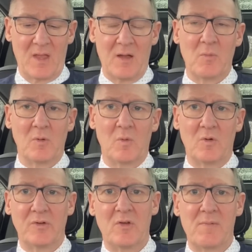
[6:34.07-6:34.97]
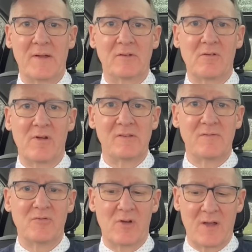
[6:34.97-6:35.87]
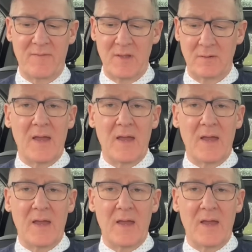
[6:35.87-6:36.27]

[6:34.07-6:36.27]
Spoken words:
and will warn you about aggressive driving,